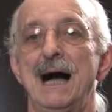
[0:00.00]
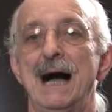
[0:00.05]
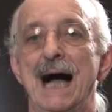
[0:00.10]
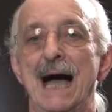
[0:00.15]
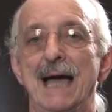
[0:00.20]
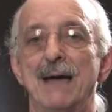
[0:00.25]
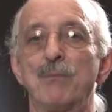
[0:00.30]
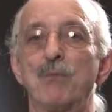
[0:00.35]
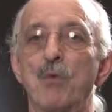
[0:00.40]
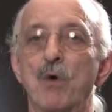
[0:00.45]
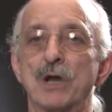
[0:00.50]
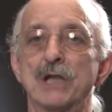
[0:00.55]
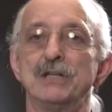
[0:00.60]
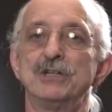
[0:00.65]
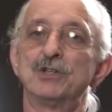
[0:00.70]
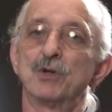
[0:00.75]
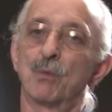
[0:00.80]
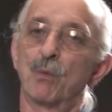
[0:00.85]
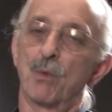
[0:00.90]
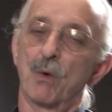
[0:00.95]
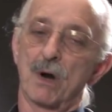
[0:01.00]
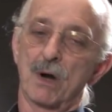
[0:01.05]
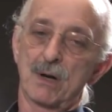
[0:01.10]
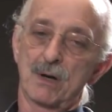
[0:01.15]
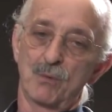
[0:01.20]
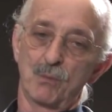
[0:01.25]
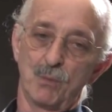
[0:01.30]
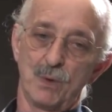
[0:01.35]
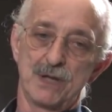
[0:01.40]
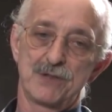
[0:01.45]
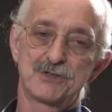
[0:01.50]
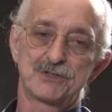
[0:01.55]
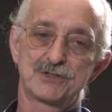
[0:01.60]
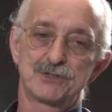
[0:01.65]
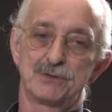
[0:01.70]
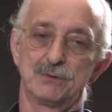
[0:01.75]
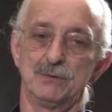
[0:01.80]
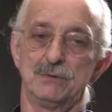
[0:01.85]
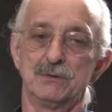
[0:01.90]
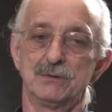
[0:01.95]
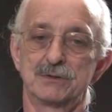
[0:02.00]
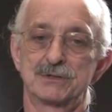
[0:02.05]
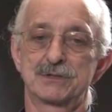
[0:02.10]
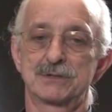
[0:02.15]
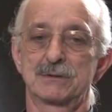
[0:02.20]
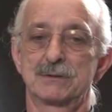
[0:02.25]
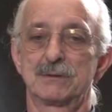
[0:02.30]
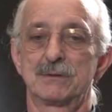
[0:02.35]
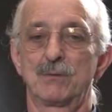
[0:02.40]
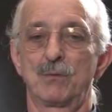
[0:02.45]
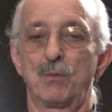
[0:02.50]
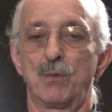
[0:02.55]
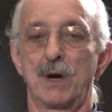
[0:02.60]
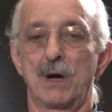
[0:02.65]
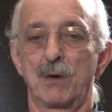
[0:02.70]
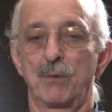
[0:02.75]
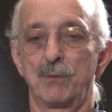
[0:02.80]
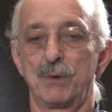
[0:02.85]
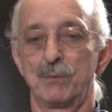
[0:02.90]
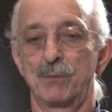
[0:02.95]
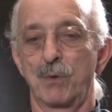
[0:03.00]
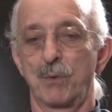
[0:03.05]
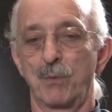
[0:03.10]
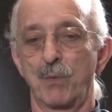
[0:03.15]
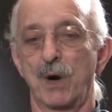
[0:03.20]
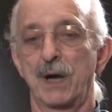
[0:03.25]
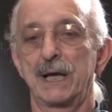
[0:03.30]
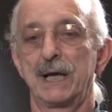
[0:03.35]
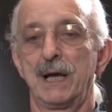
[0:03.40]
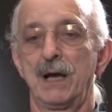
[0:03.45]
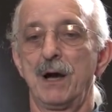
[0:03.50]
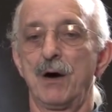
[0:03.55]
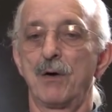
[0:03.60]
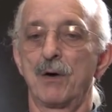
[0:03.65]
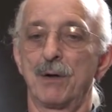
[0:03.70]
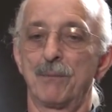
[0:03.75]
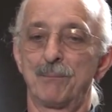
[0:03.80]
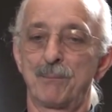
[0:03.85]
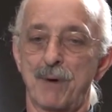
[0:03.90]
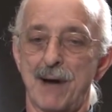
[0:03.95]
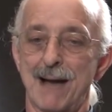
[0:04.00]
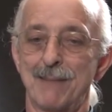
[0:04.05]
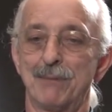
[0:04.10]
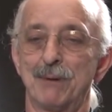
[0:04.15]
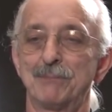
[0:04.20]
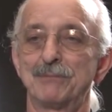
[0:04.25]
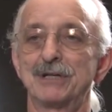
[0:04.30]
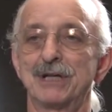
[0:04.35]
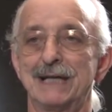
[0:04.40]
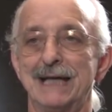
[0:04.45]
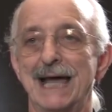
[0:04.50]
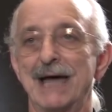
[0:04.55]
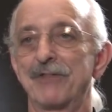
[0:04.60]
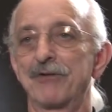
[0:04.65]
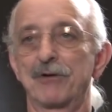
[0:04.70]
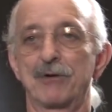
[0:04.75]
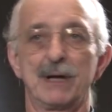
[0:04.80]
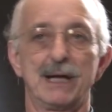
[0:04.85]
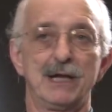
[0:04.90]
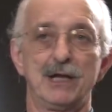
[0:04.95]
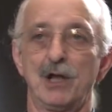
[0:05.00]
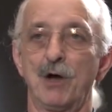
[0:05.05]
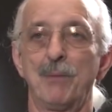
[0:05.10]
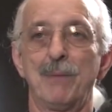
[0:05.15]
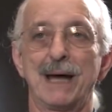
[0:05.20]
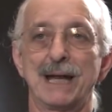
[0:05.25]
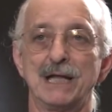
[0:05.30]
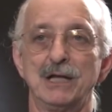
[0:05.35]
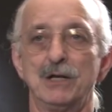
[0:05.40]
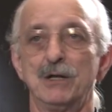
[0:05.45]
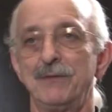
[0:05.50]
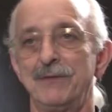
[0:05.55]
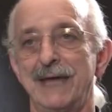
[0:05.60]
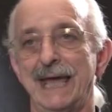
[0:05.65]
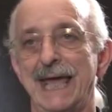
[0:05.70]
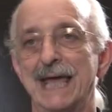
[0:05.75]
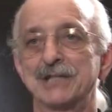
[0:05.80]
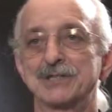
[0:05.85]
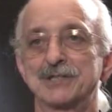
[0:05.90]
I wanted to work with students where we were working on a problem together and nobody knew the